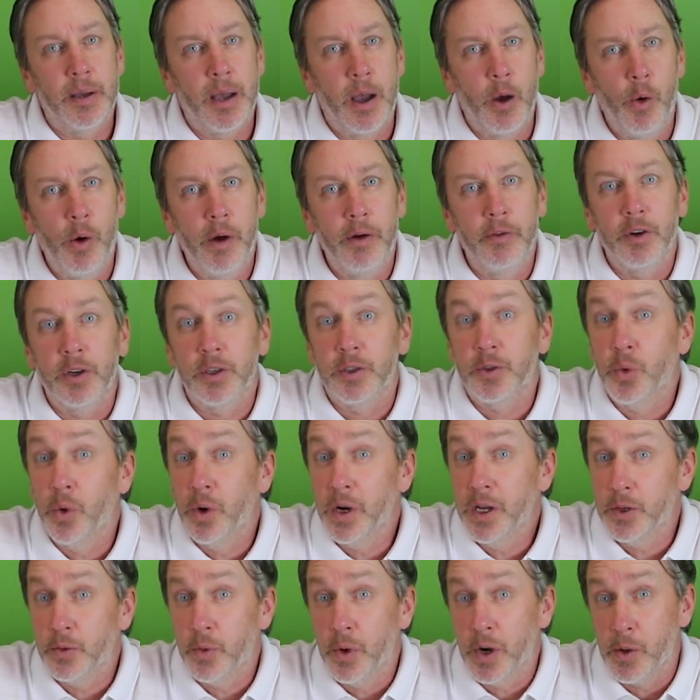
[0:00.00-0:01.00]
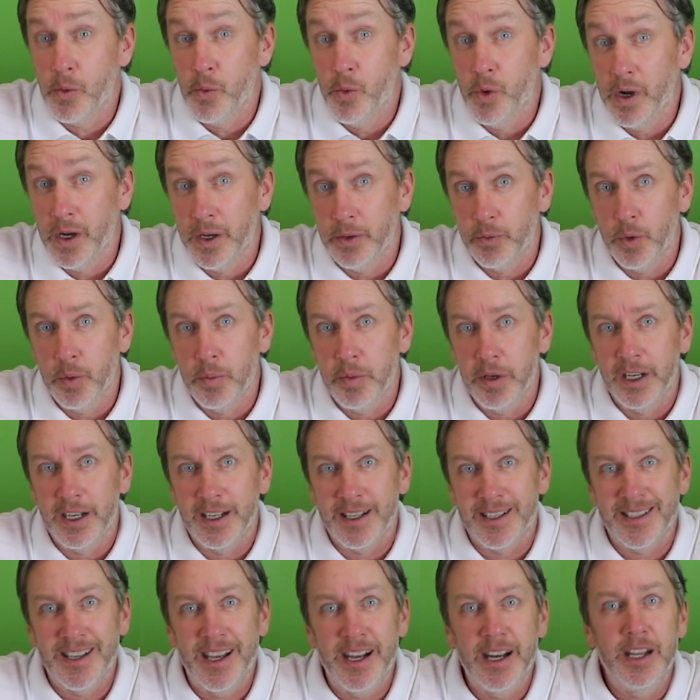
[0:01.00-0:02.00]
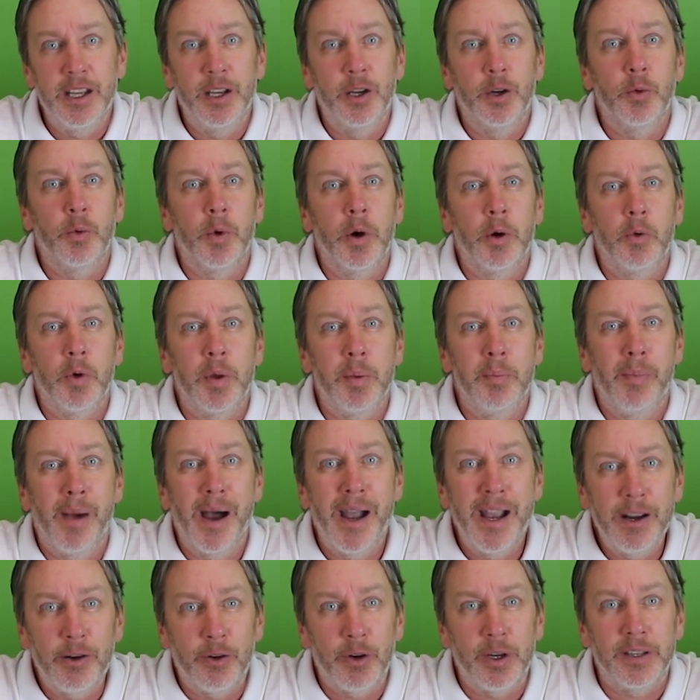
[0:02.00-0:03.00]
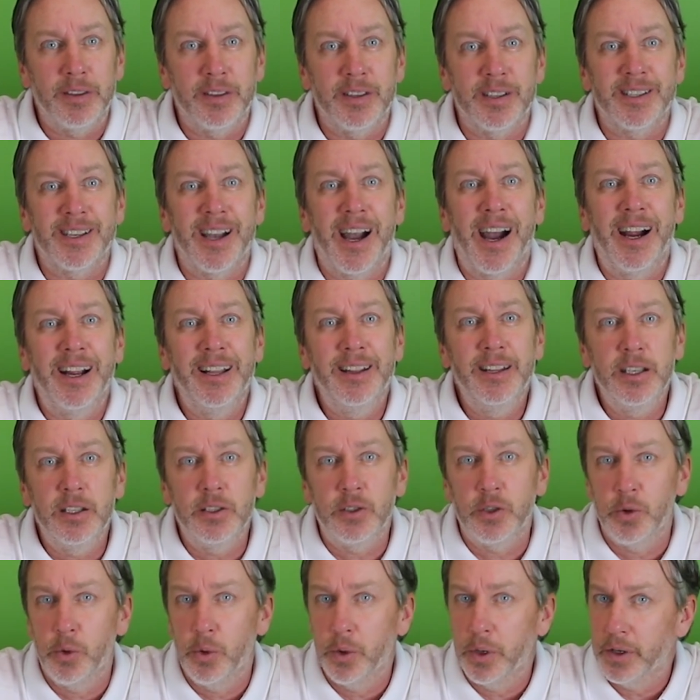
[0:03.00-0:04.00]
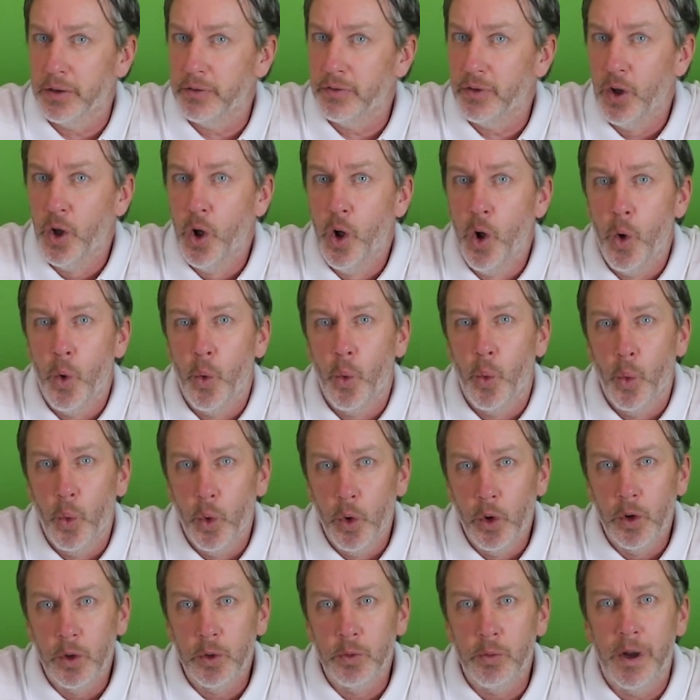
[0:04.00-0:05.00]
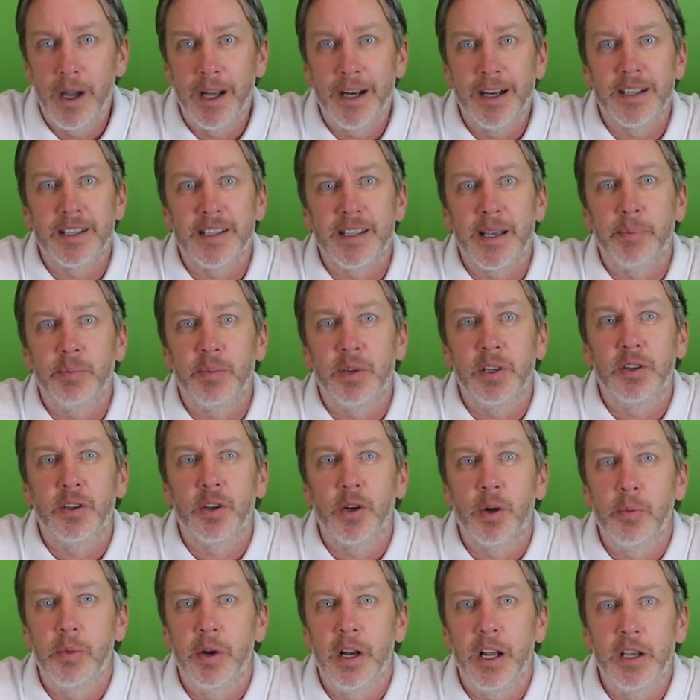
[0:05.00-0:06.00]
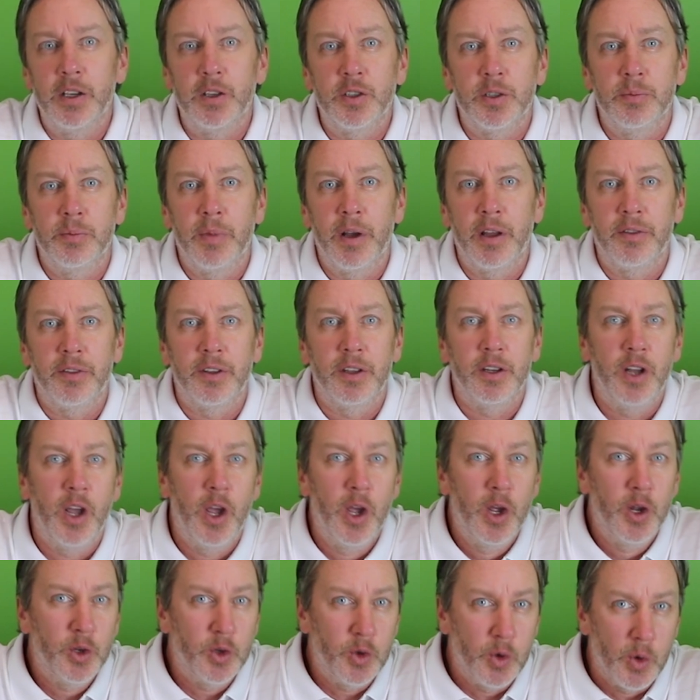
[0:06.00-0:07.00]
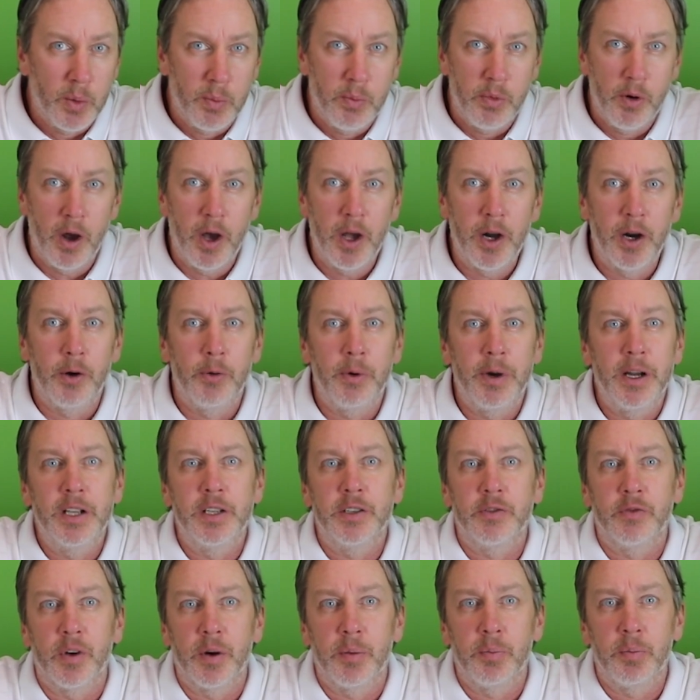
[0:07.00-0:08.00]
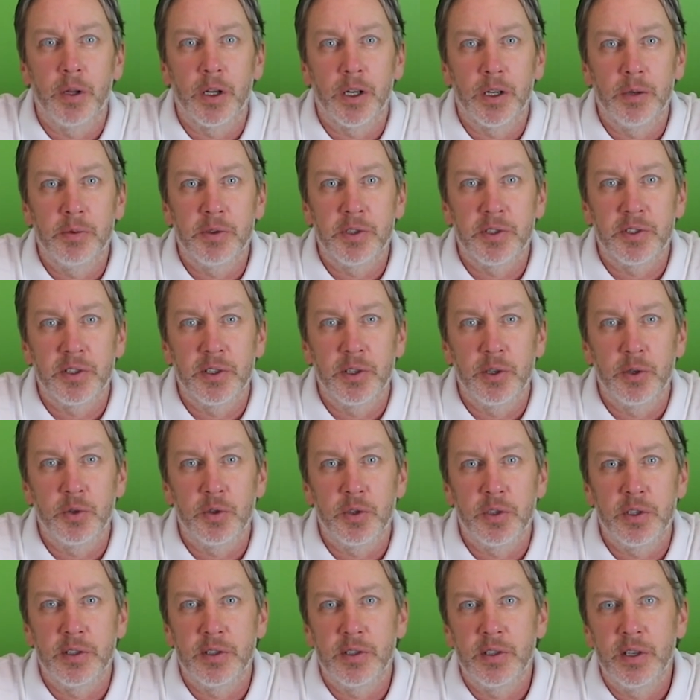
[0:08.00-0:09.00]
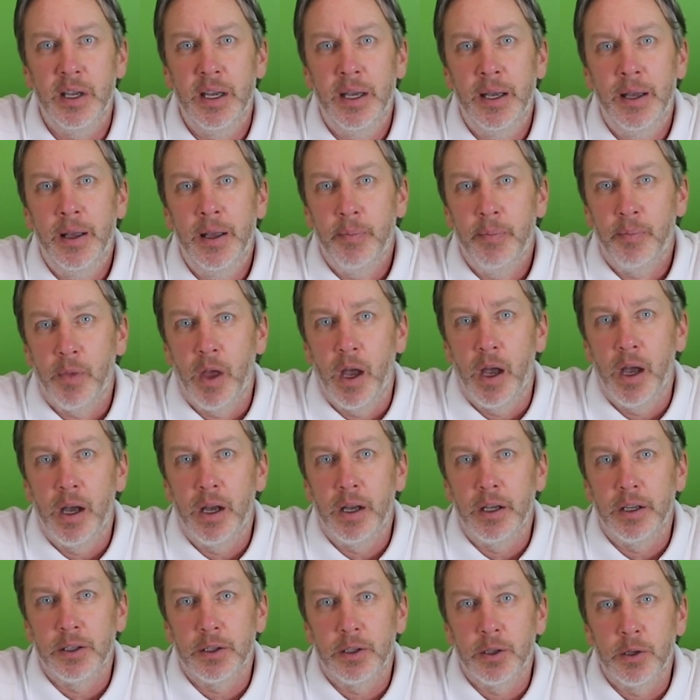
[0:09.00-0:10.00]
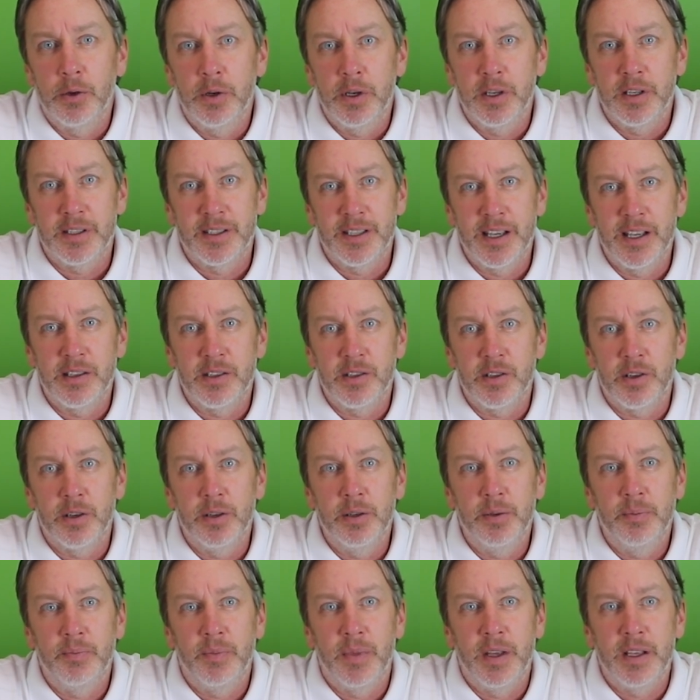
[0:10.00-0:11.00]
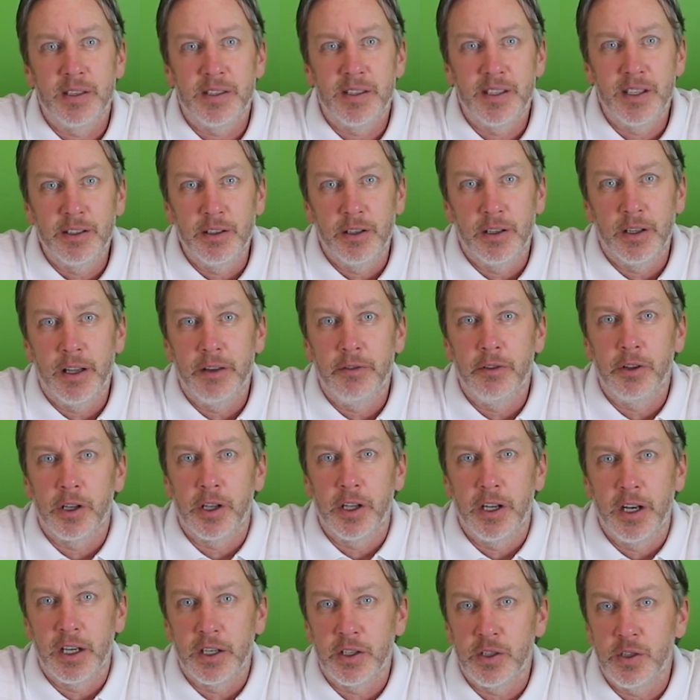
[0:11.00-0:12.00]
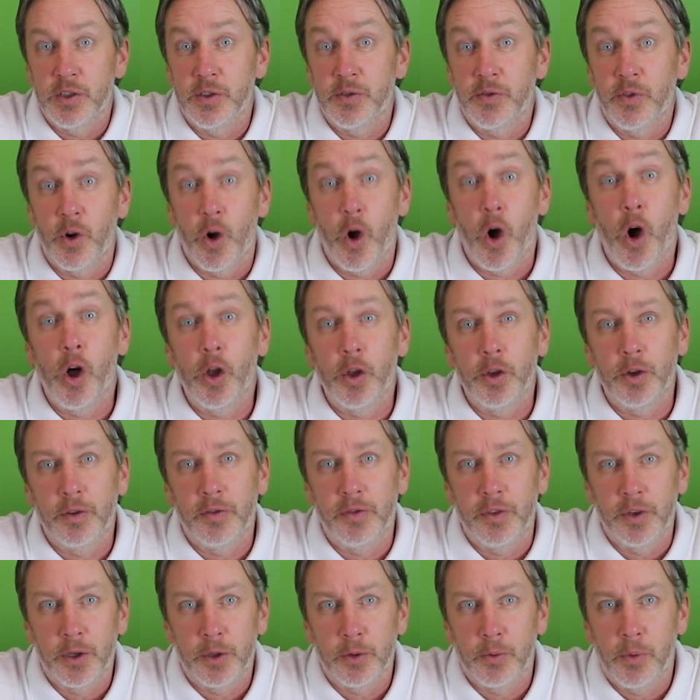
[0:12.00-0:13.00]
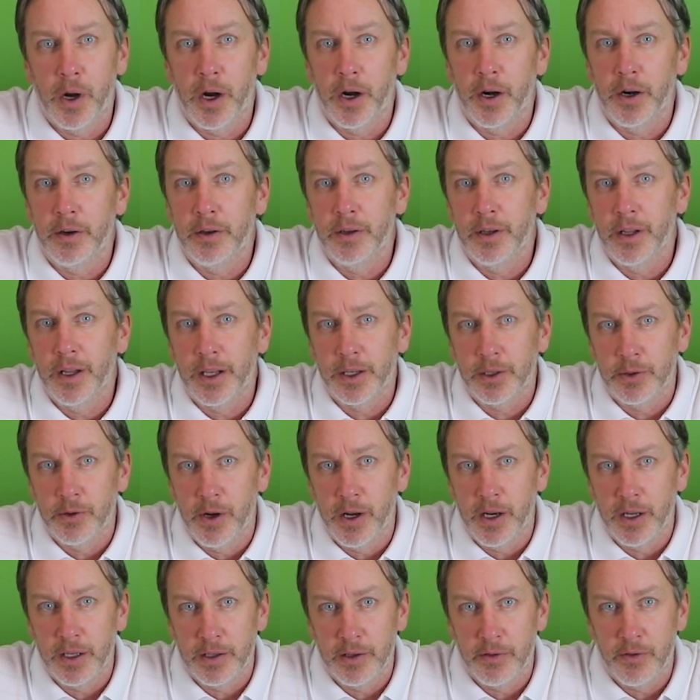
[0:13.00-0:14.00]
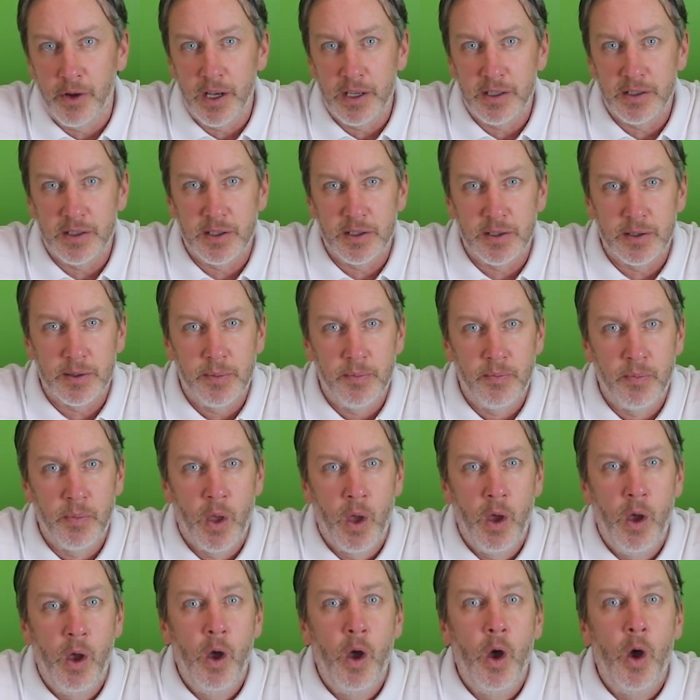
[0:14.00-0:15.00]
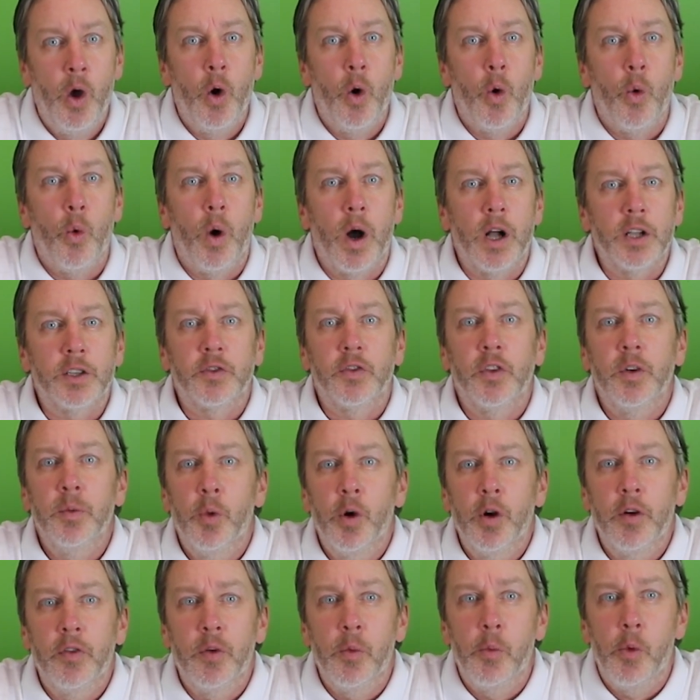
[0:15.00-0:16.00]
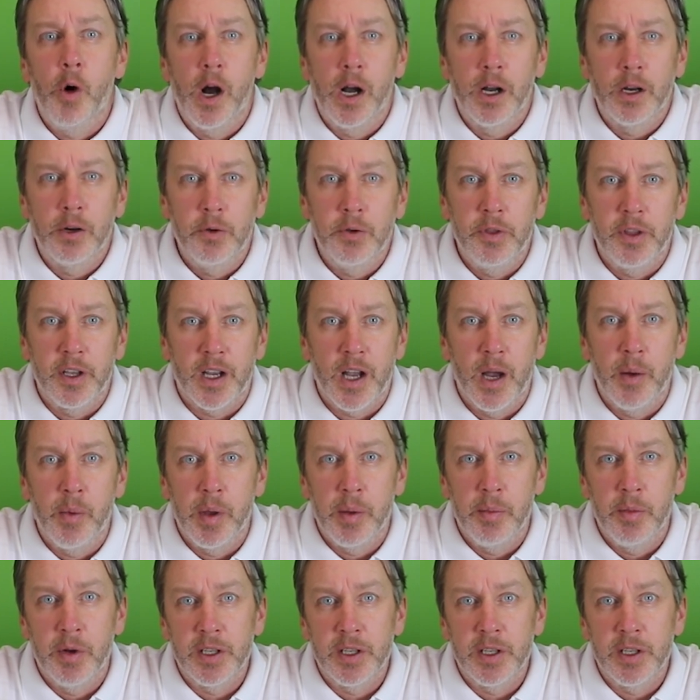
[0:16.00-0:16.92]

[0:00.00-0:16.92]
However, 2021 will be an exciting year where we migrate this highly intuitive, worldwide accepted termination method to a broader range of our pluggable solutions, uh, including sensor and signal level connections for all your field wired electronic devices. Watch for more from WAGO in the coming